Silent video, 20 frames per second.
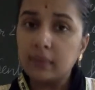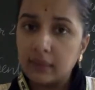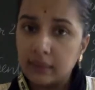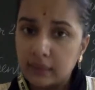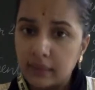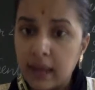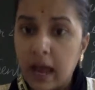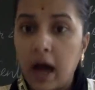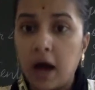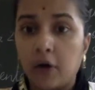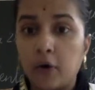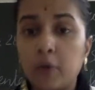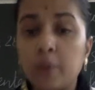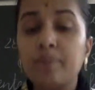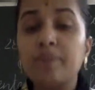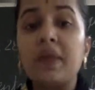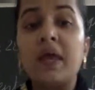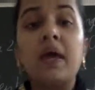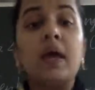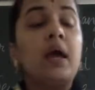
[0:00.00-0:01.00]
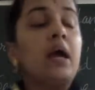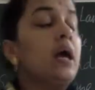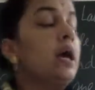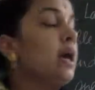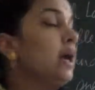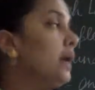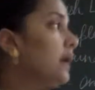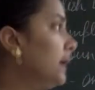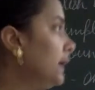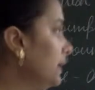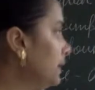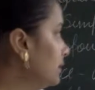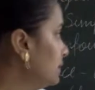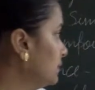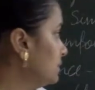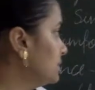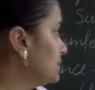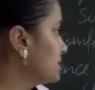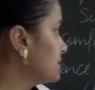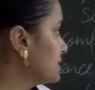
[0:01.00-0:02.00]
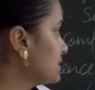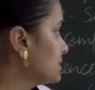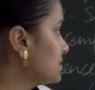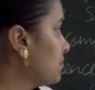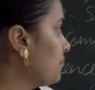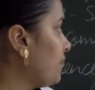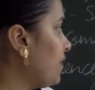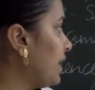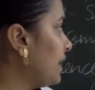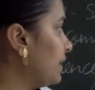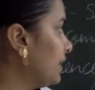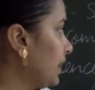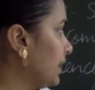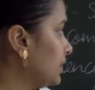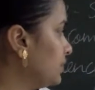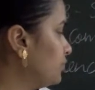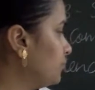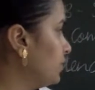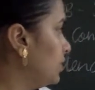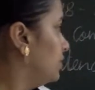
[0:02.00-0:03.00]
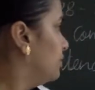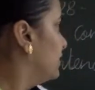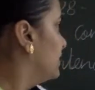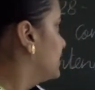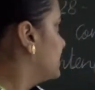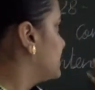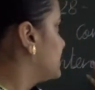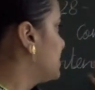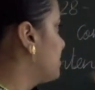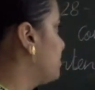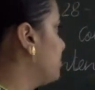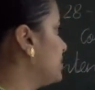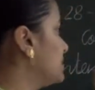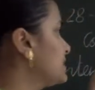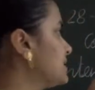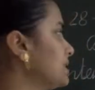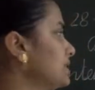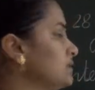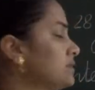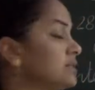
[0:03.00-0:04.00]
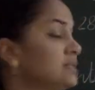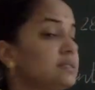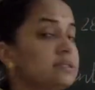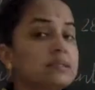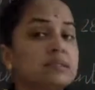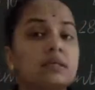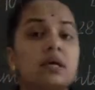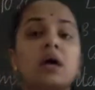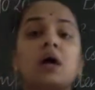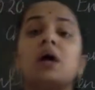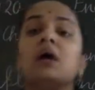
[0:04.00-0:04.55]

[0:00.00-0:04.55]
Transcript: Now, here this is the finite verb in the simple sentence.